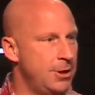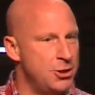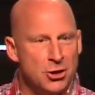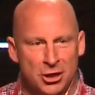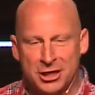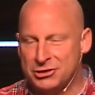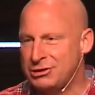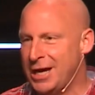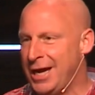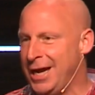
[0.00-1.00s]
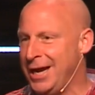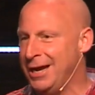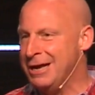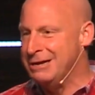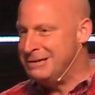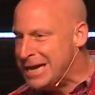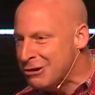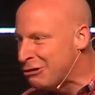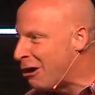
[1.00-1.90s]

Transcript: you're going to say Neil